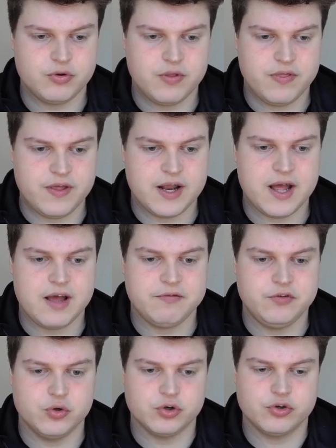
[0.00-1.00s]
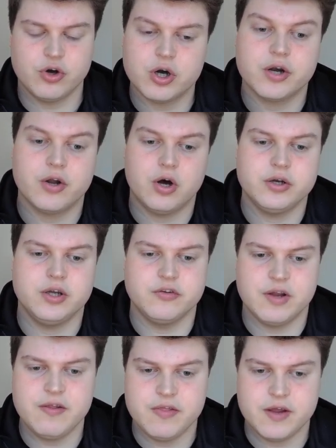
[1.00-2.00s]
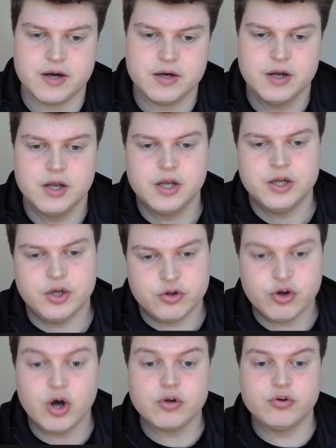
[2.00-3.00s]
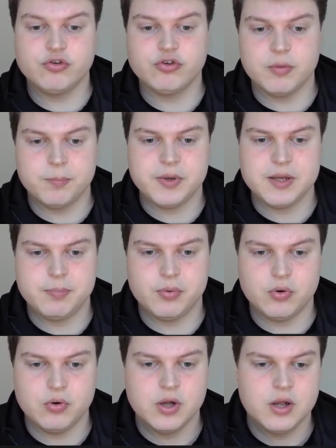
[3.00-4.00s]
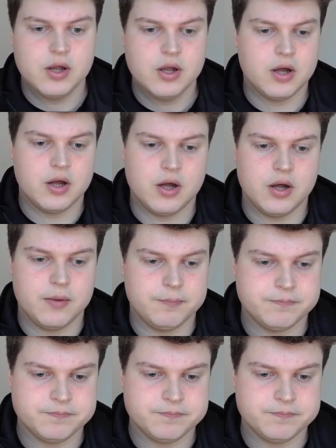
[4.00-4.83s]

that have your target audience in there. You talk to some people, you